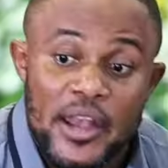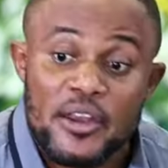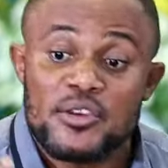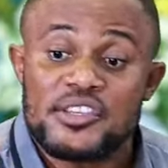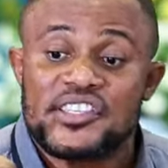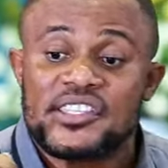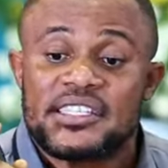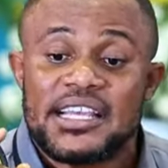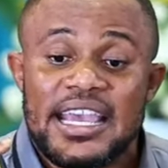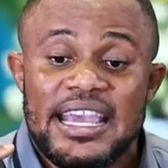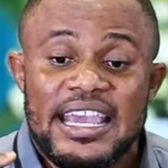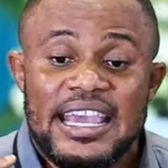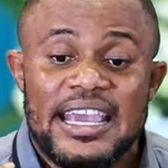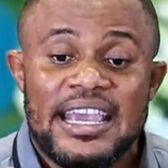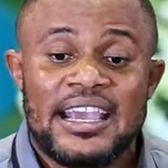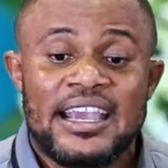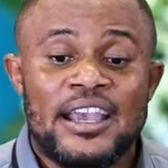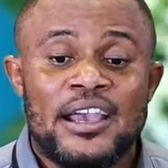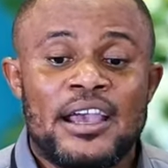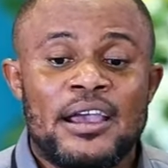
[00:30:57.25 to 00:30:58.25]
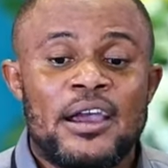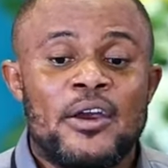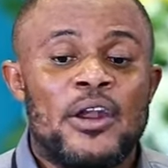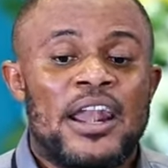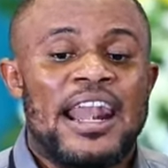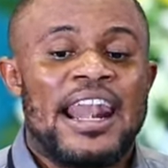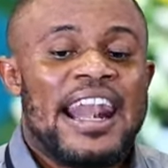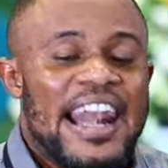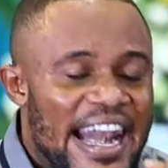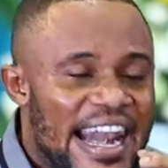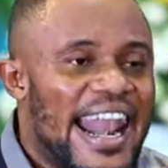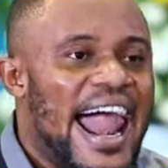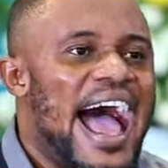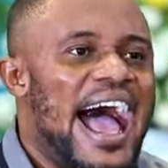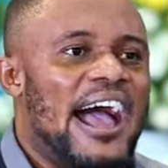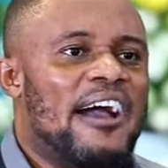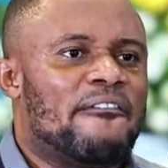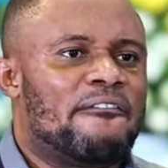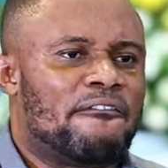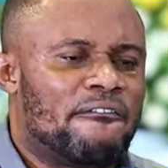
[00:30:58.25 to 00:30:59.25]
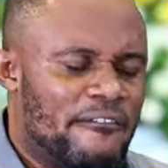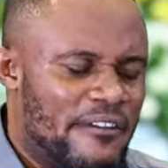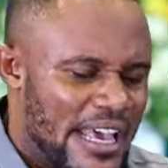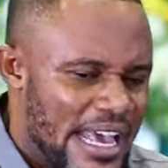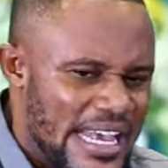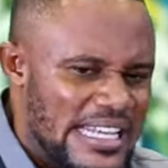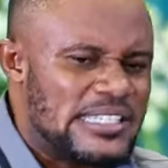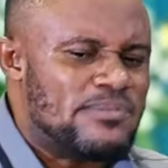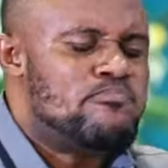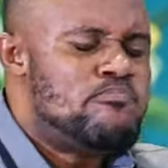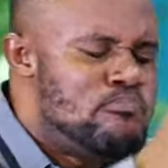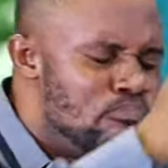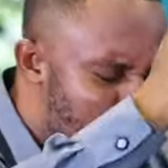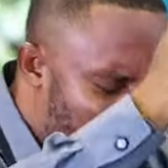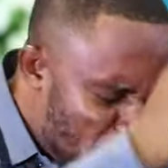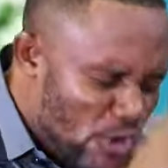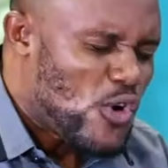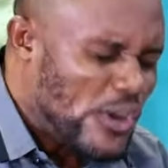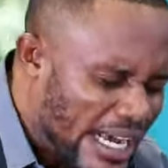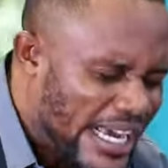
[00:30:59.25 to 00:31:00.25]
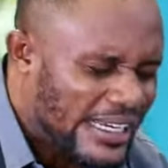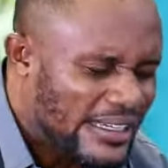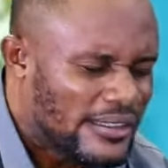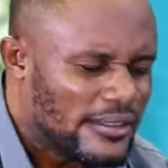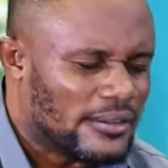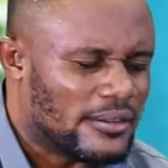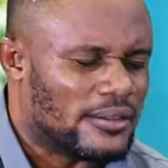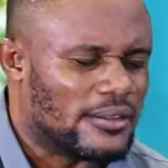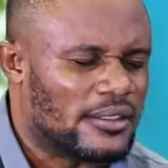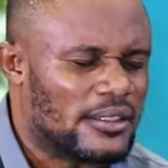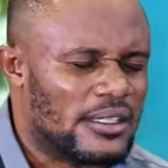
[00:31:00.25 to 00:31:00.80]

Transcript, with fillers: When you see love is broken,